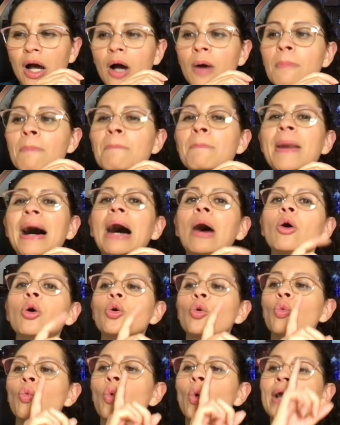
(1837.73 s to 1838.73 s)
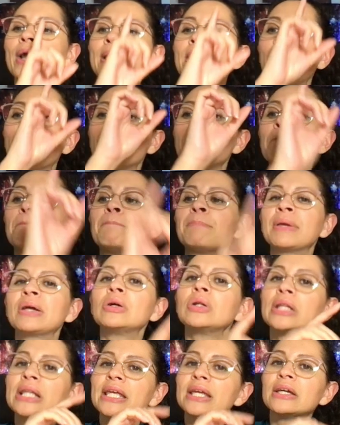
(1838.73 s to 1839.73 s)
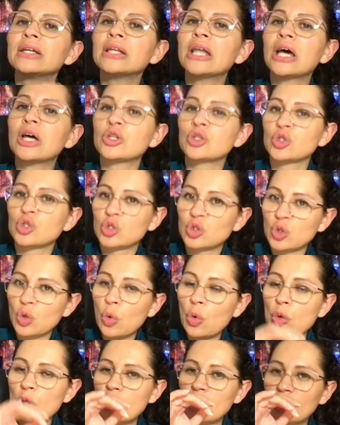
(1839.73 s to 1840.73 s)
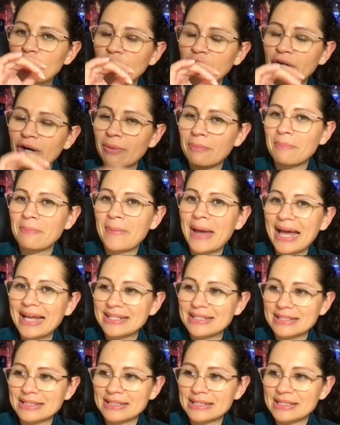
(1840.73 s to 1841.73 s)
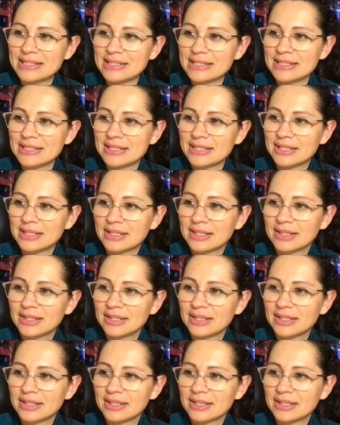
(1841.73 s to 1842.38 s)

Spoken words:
about 1 billion solar masses.